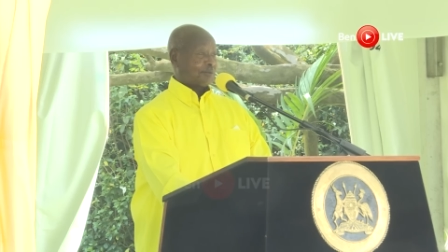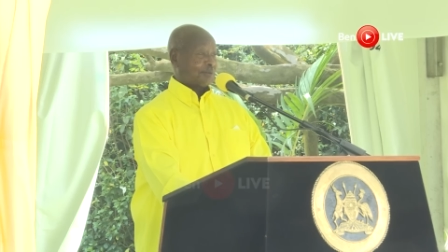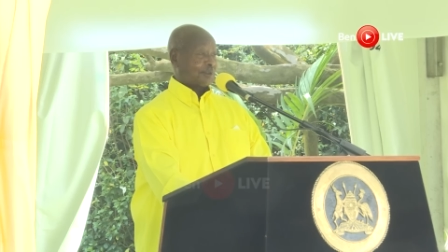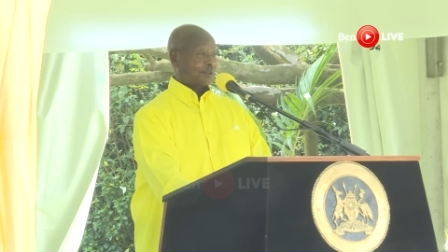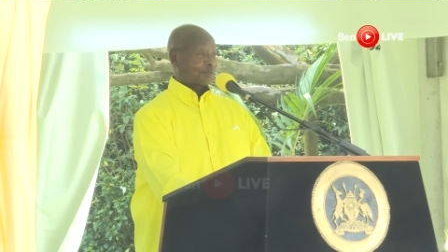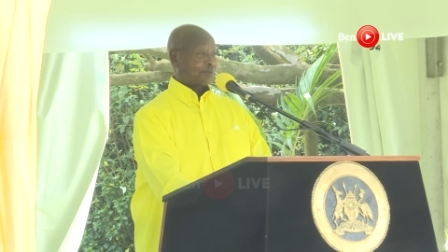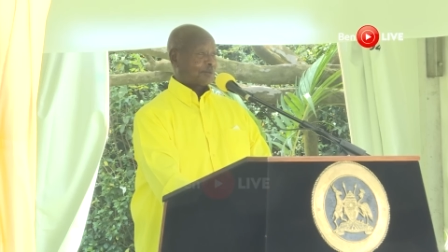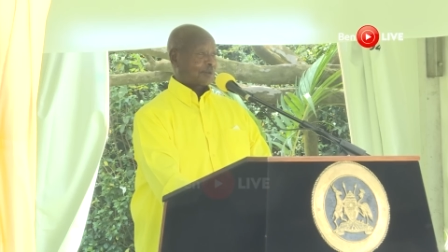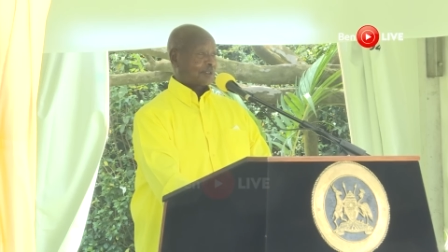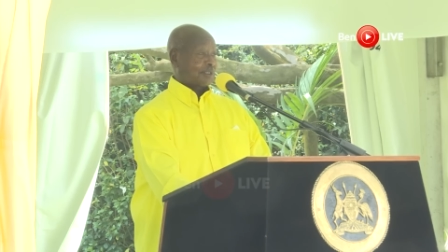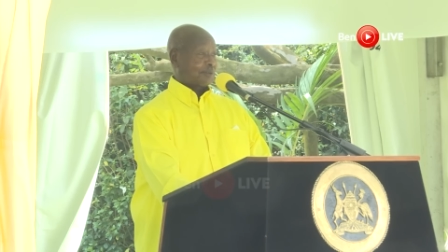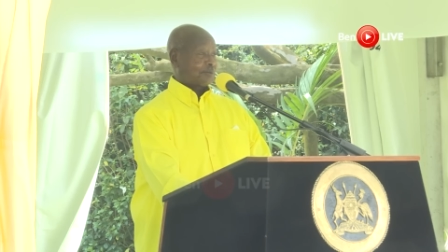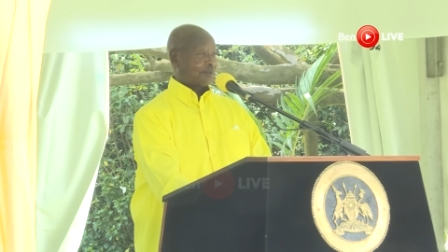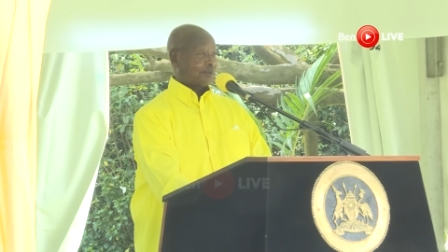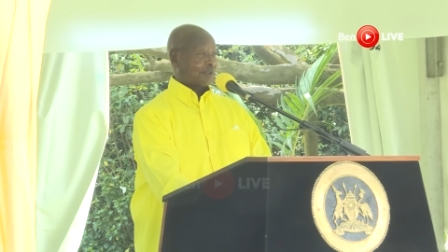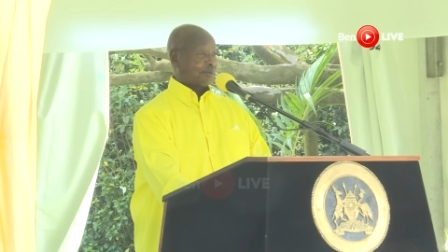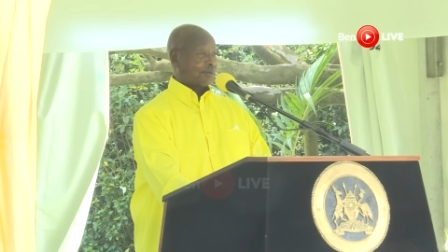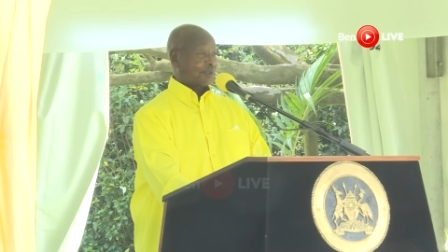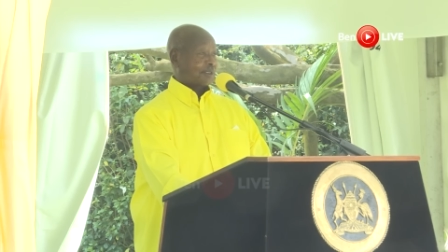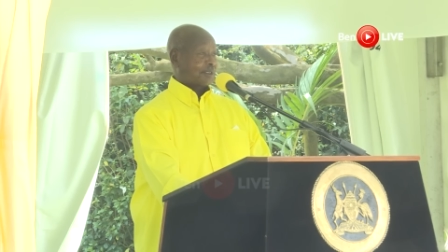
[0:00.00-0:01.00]
must put up
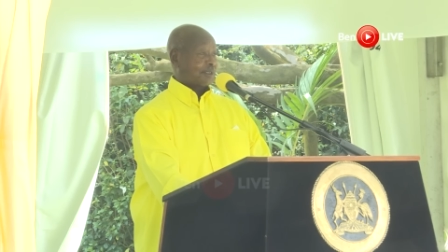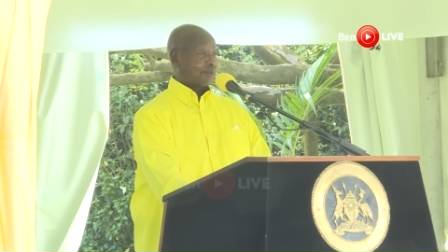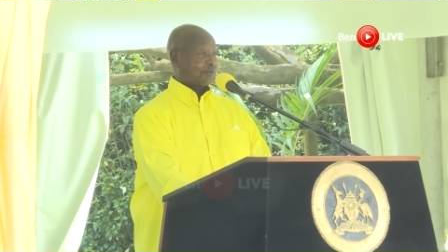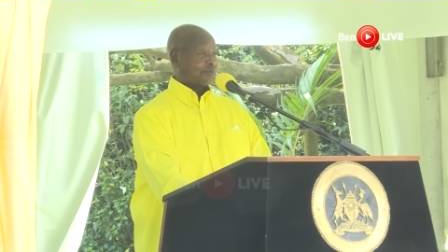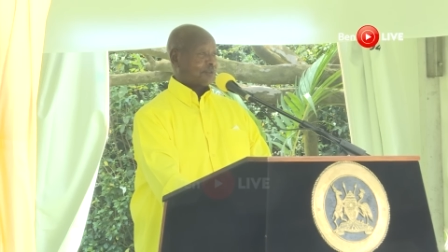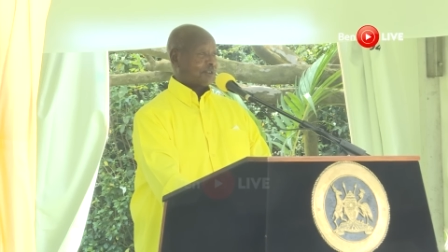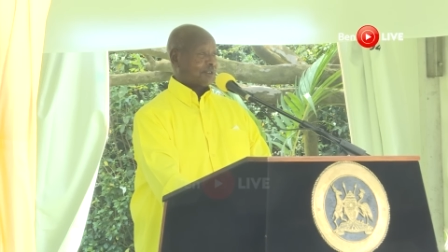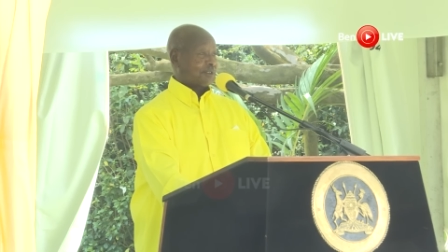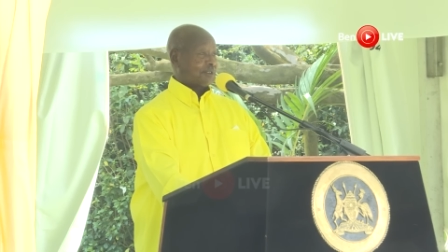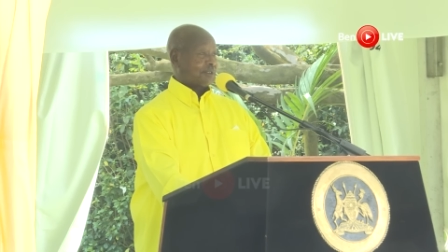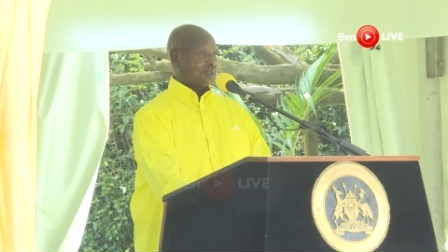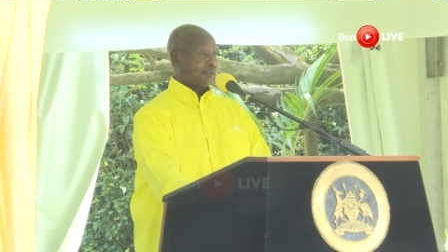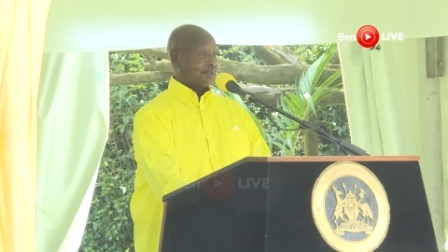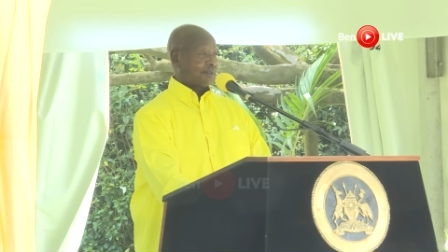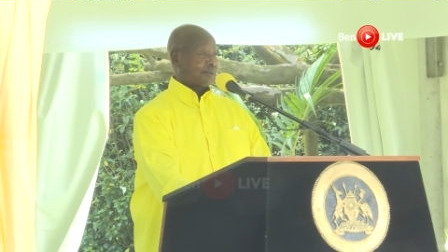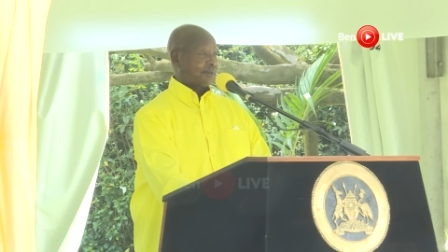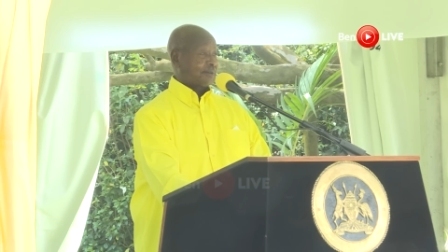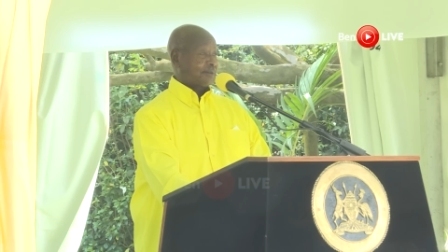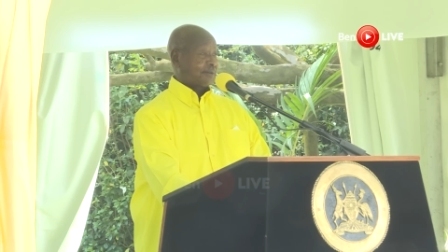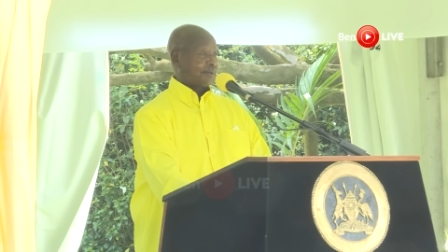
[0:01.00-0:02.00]
with the Bakafiri.
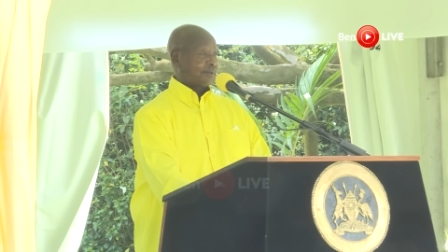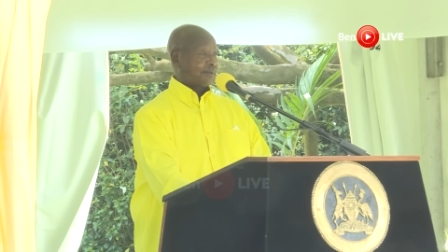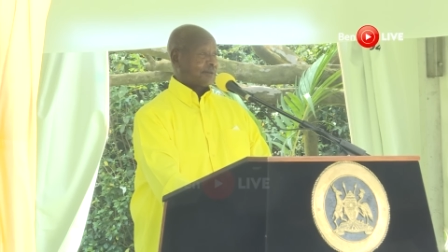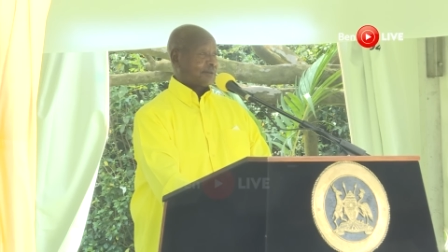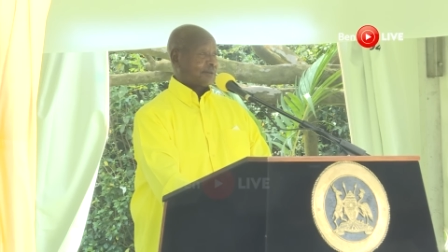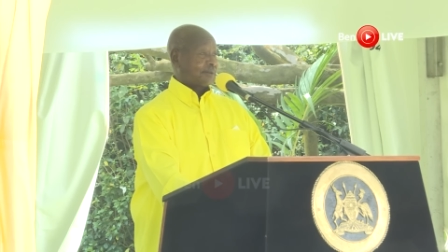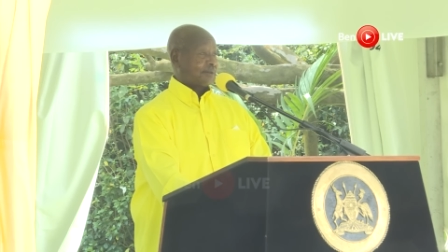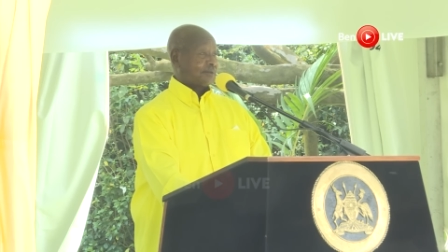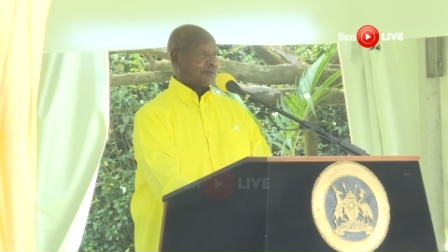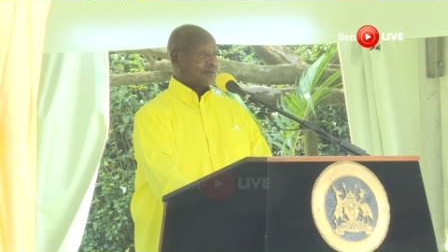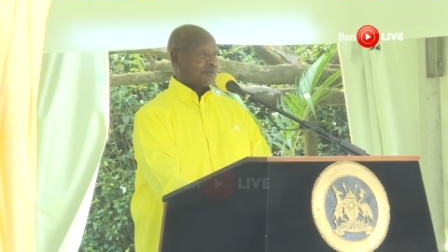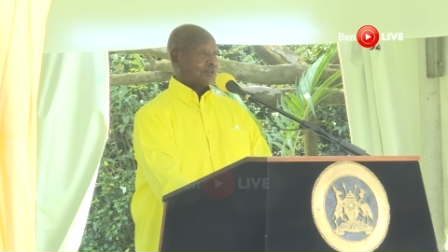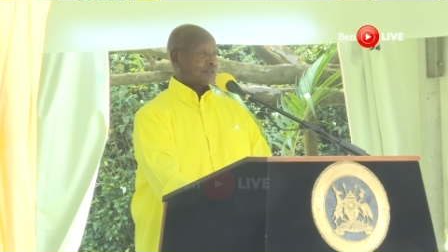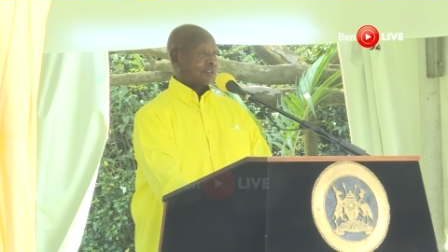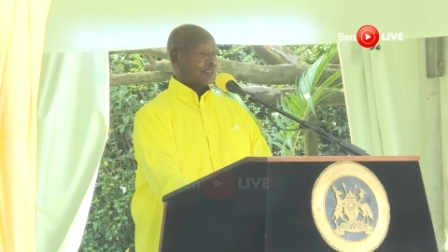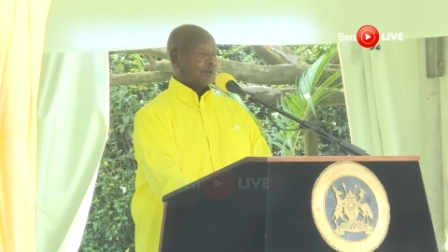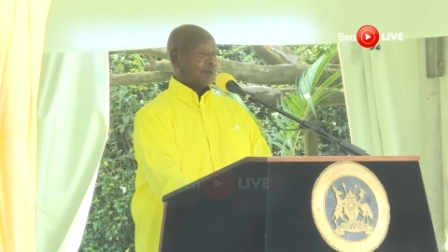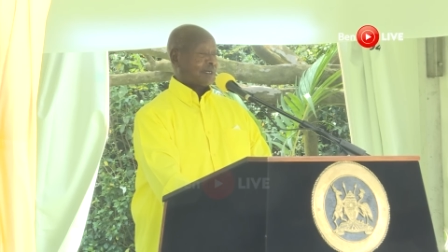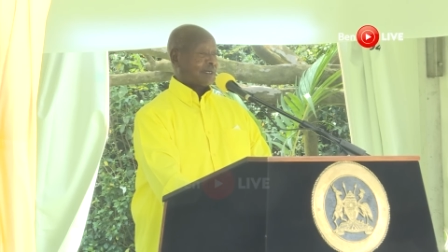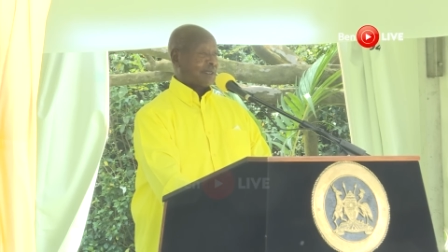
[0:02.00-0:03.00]
This
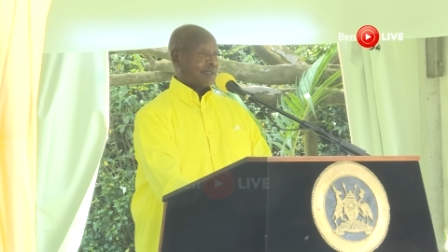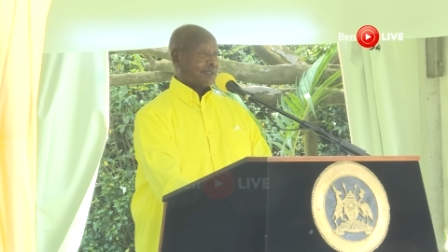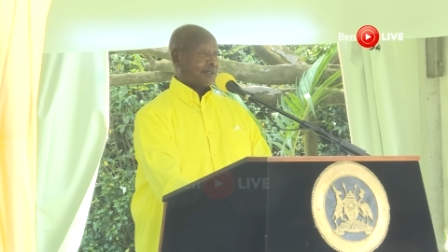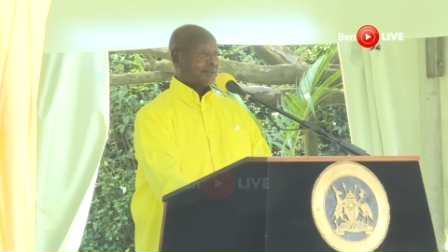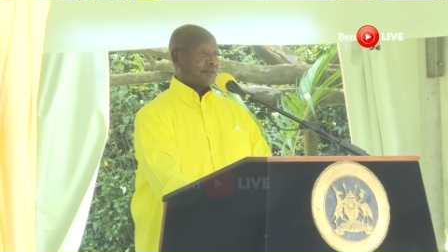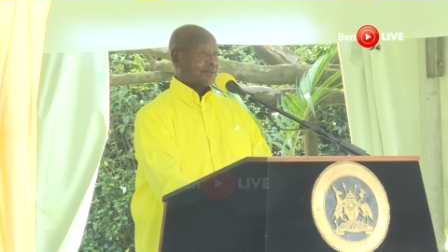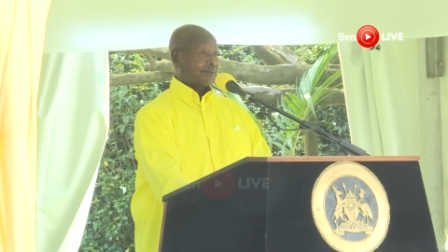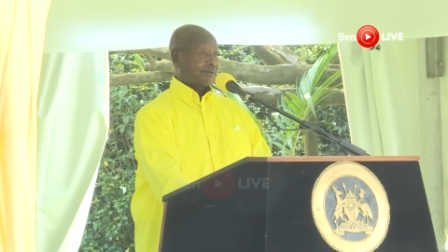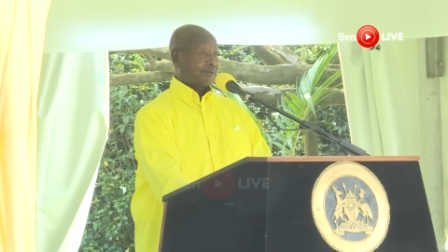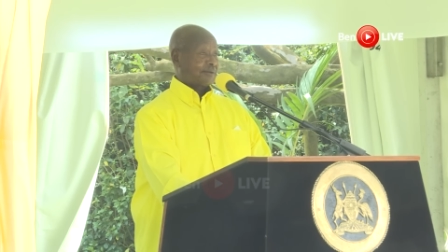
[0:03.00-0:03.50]
is our land.